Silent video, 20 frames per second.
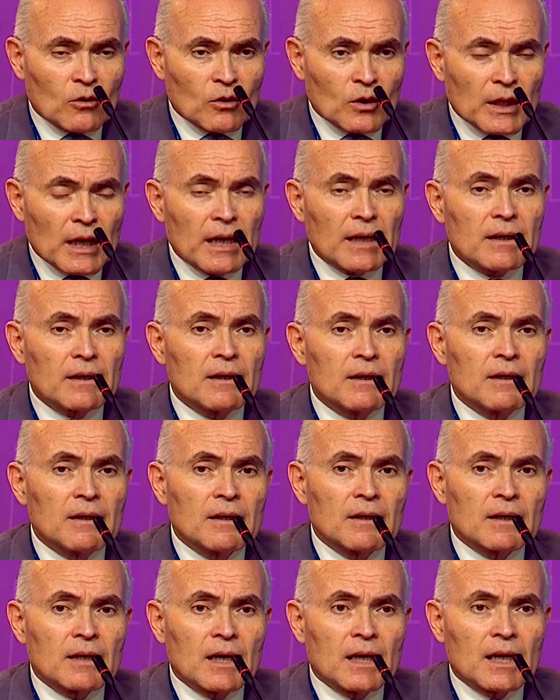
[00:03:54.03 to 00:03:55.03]

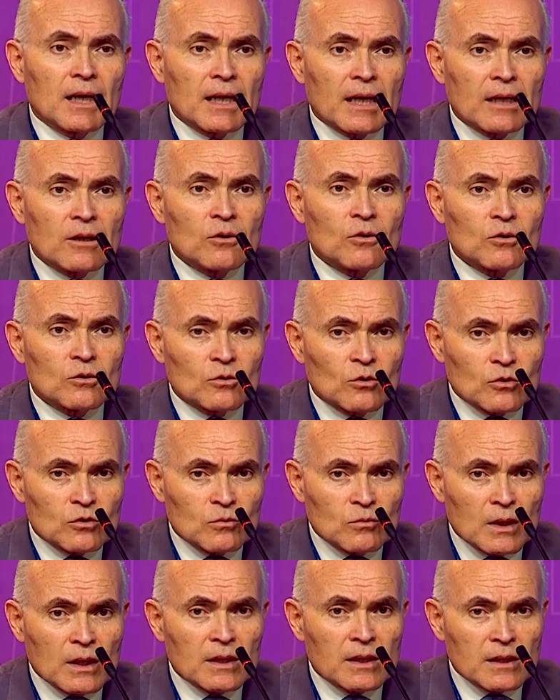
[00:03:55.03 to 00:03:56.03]
and led the
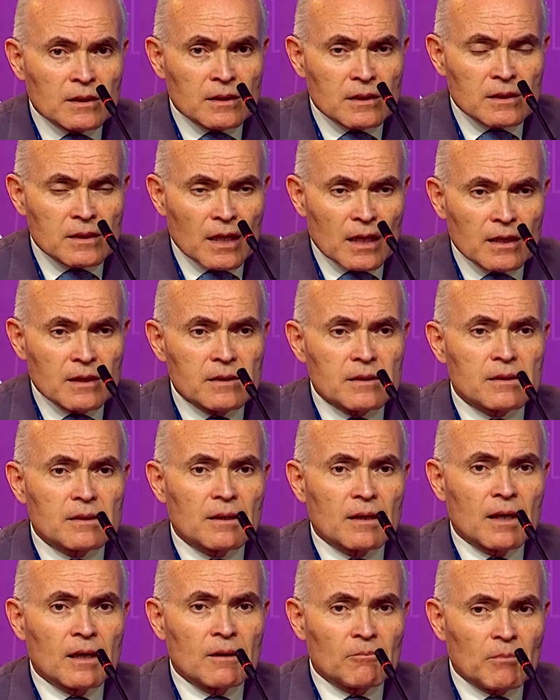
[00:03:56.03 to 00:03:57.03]
process that led
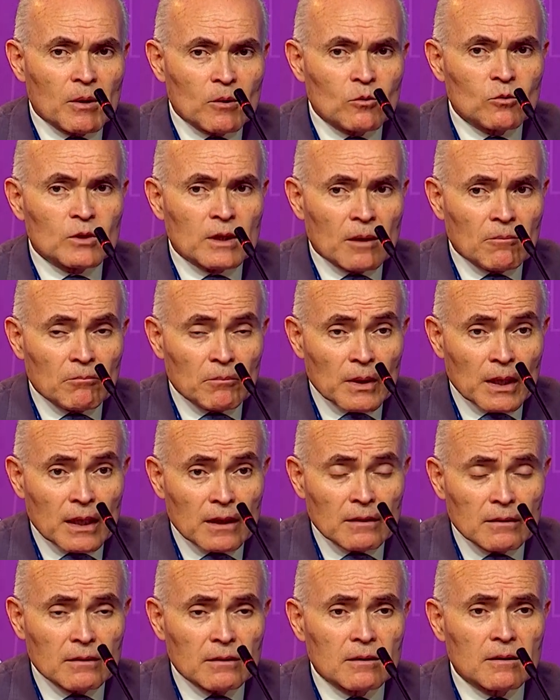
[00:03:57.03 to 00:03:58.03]
to the
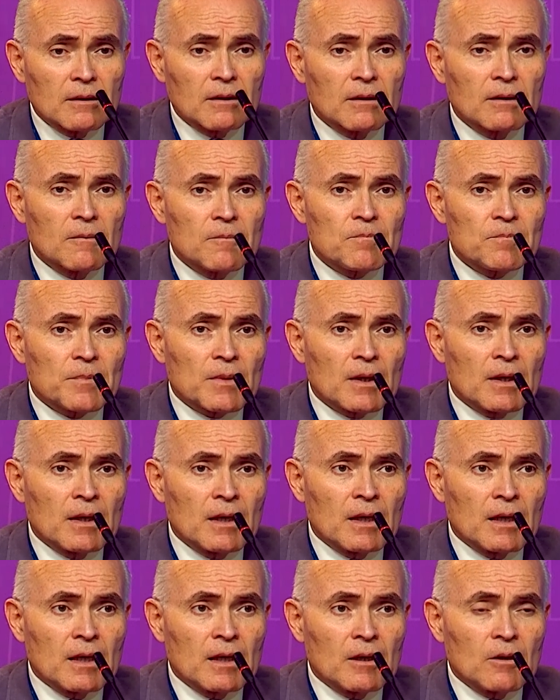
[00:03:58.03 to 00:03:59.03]
adoption
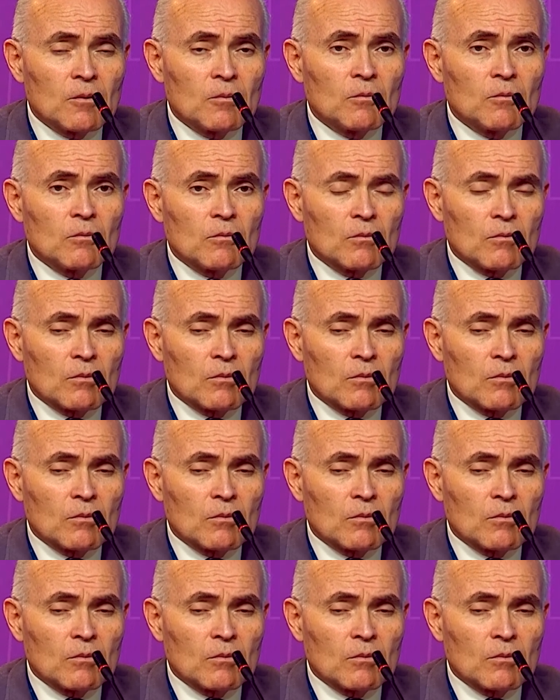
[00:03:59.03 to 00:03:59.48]
also by